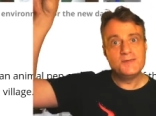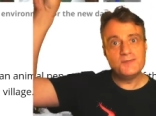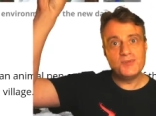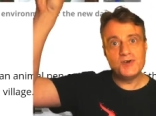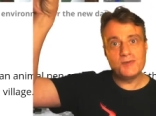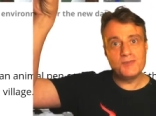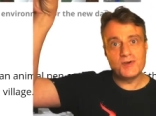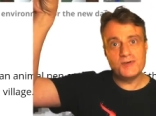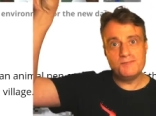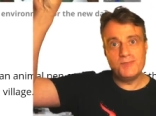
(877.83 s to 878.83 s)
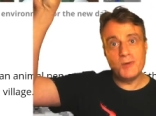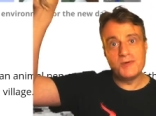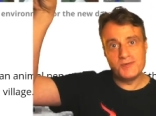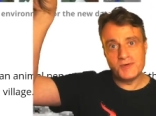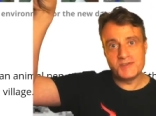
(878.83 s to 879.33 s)
put a block of, blob
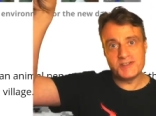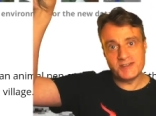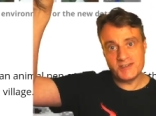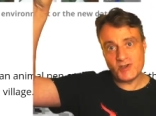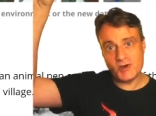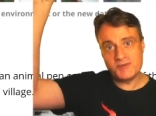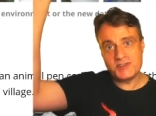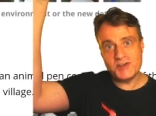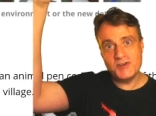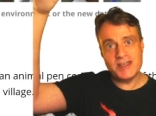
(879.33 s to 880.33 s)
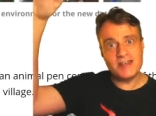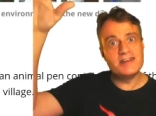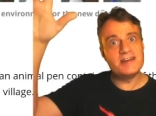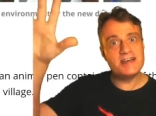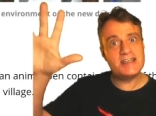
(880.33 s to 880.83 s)
of water at the top so you get a
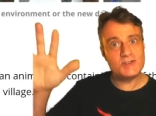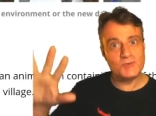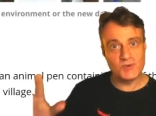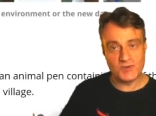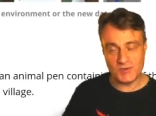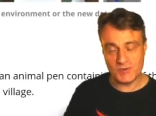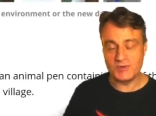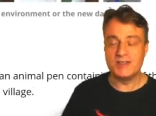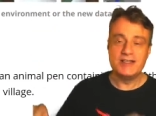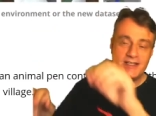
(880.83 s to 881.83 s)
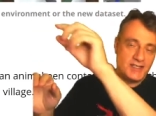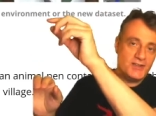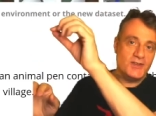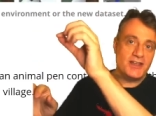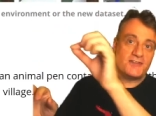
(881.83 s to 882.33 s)
nice waterfall.
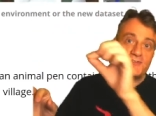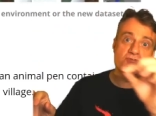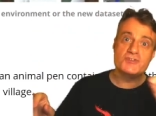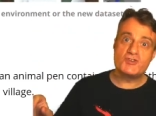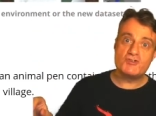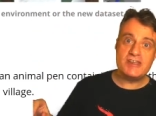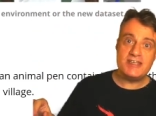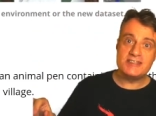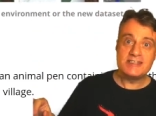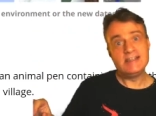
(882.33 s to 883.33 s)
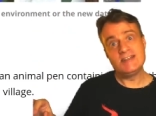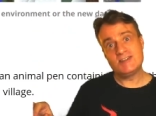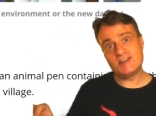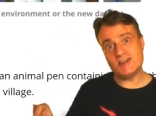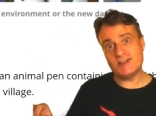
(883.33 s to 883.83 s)
You then have to retreat,
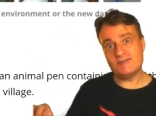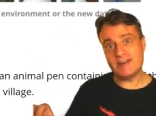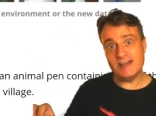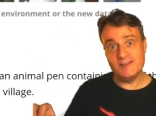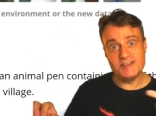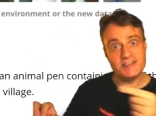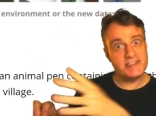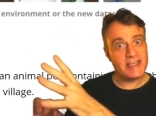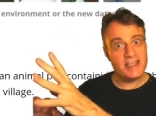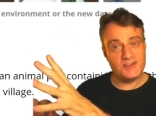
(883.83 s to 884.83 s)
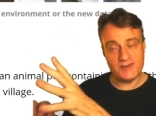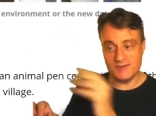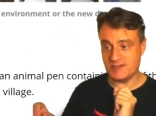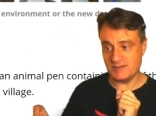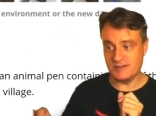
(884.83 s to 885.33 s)
turn around and take a
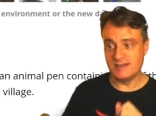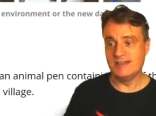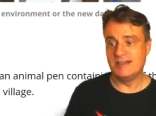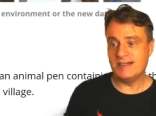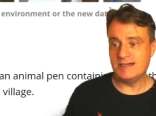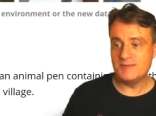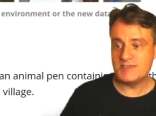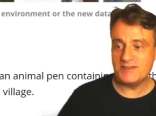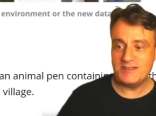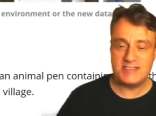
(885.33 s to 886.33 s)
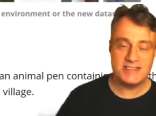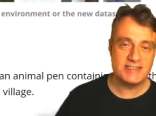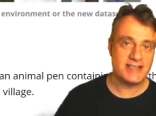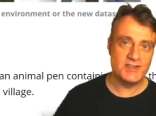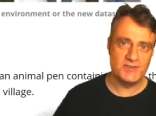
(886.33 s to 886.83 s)
photo. Um, so this is
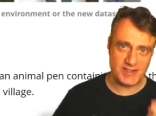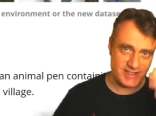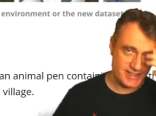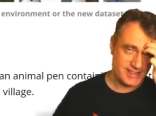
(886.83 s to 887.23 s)
kind of a,